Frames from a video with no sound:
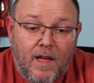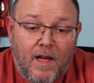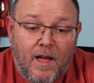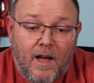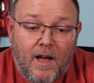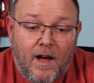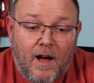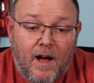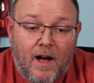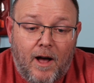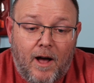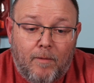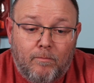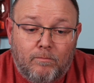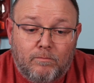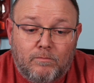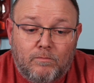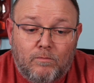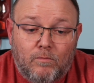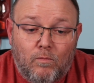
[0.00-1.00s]

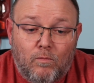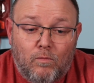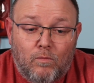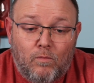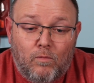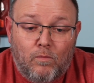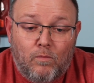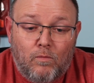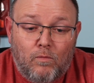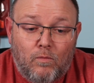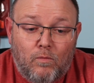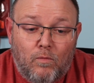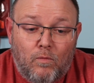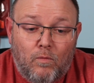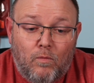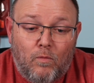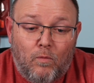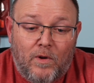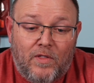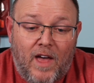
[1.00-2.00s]
Um,
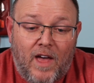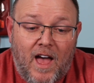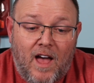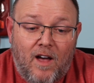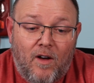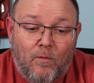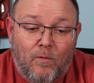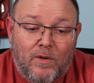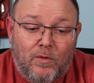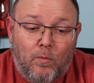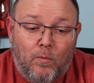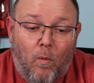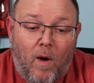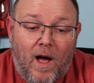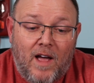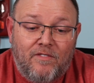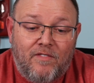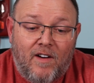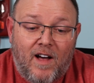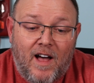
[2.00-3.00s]
with ha- with
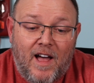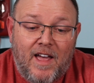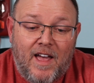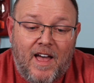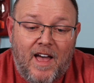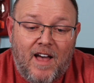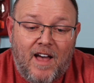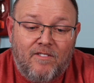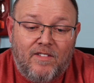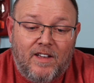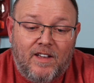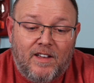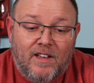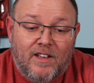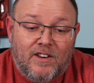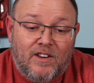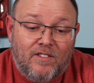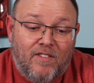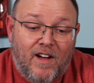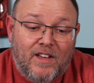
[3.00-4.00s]
Wi-Fi having a
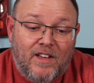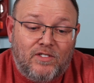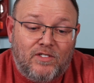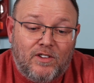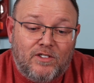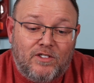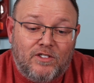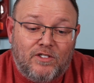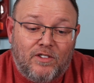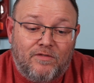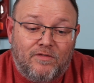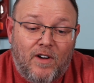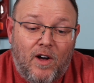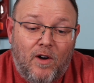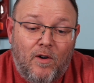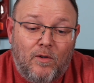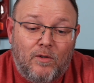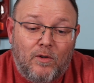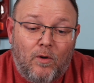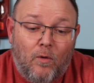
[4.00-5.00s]
device such as a
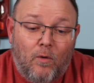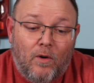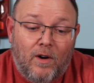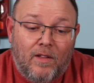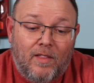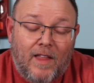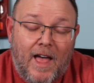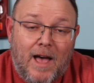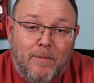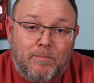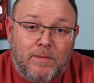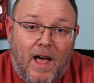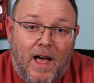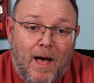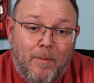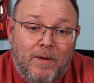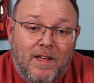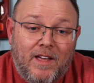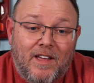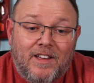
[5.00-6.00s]
phone or a
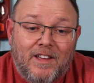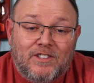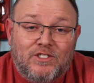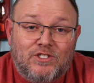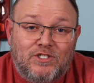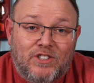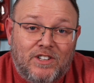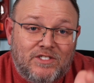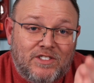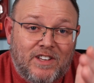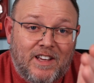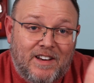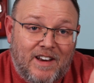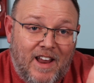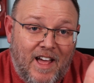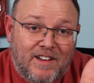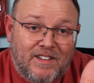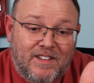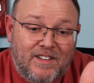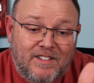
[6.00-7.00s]
laptop just
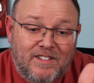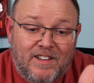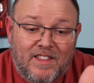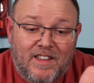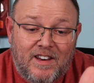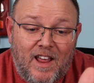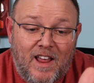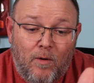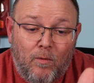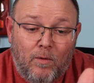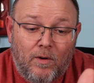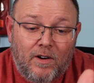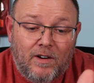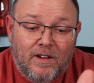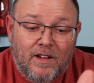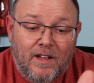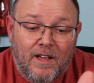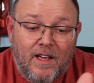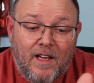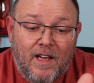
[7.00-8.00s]
connected to the network,
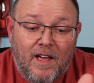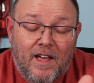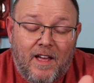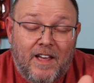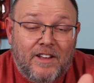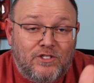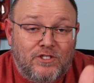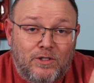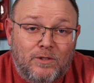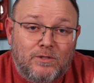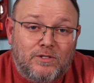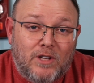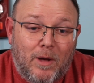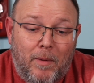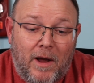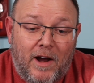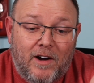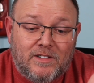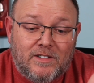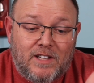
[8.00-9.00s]
it chews up
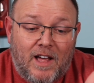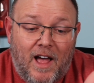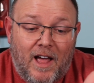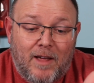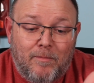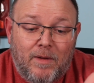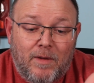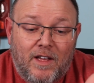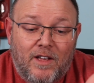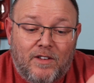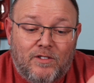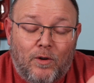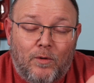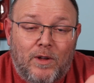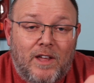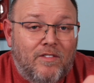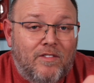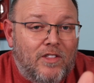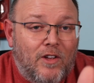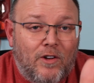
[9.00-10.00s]
airtime. So
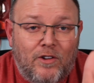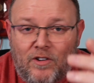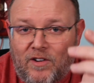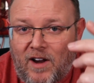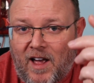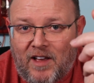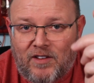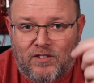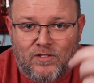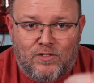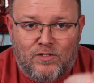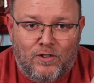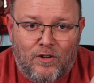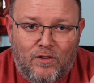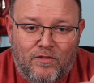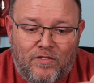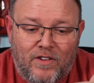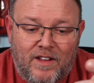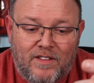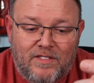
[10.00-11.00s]
even though you're not
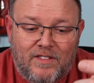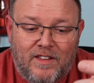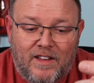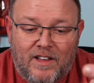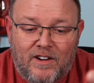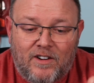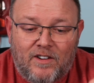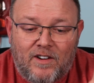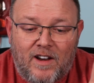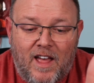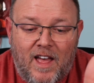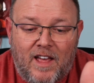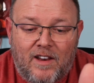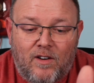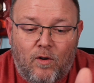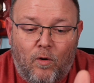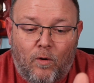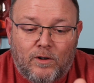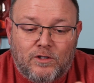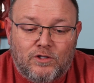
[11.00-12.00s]
surfing the internet
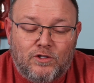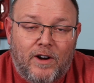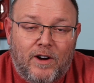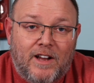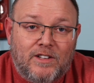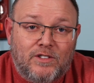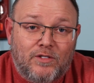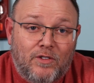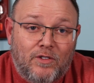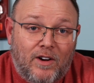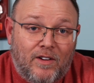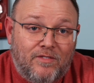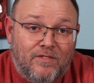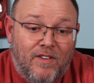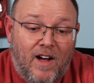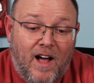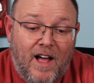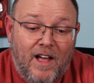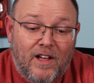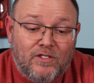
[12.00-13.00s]
or transferring
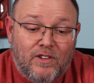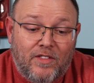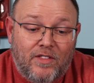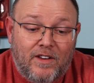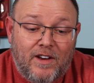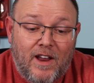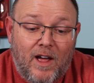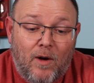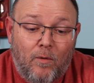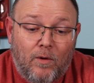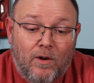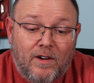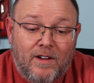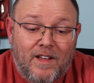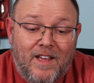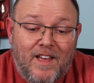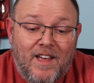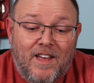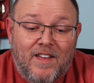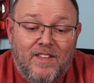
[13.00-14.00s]
files on the network,
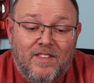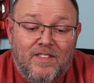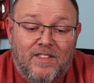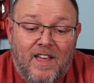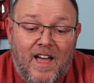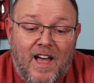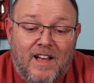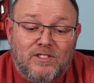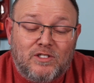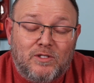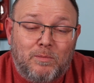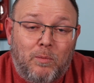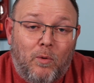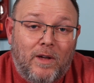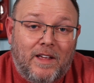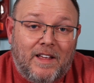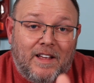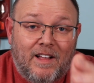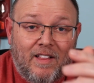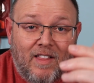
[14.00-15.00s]
the access
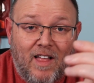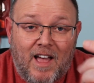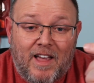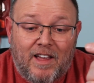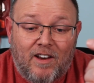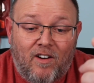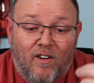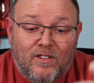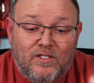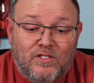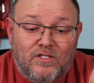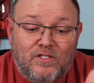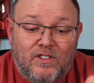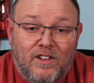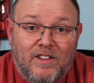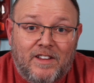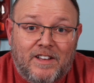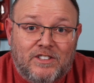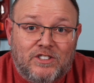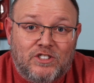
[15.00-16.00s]
point and client are
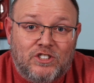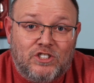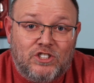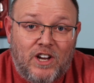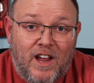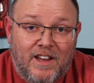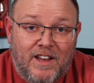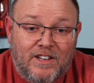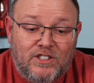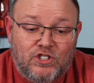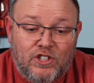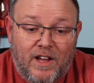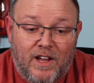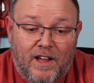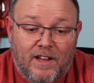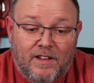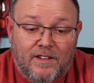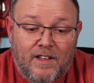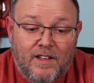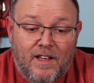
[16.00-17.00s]
still
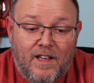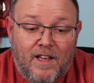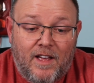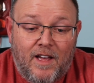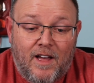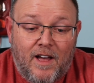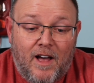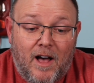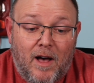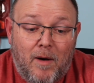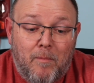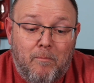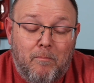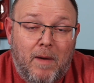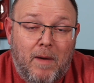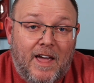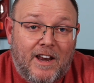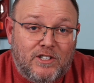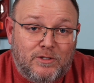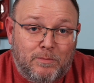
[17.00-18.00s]
exchanging uh,
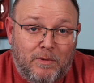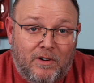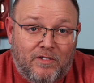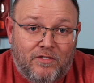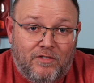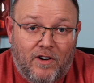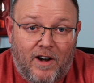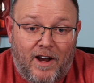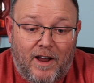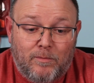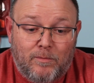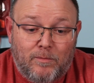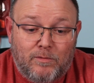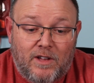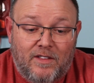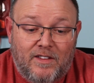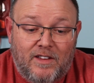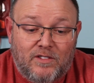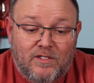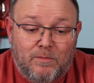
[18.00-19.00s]
management frames,
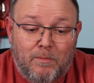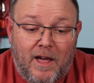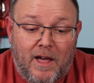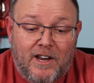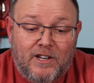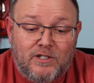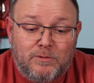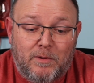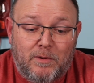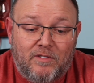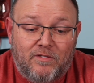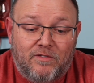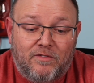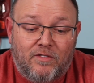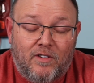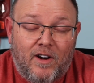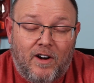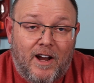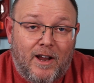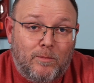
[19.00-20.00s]
and these management
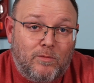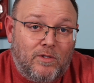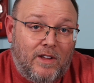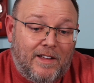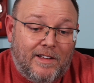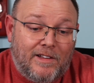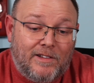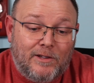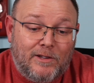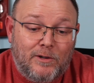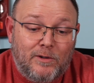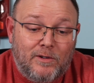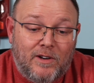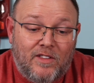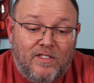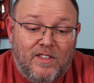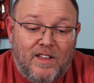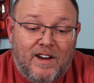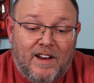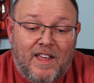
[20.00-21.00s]
frames include
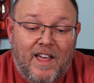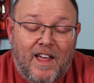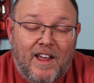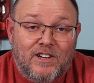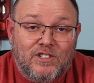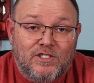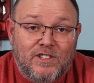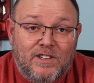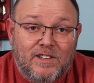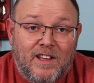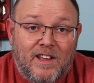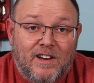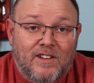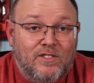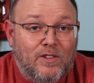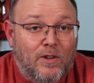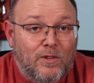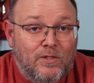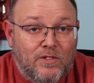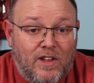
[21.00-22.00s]
authentication and
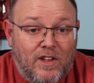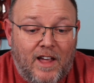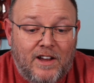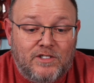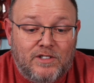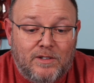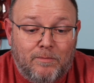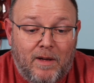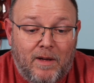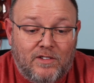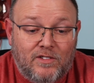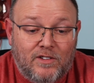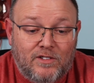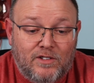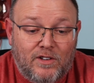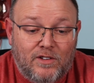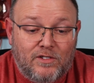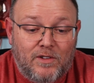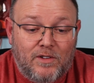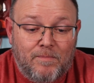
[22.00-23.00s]
association messages.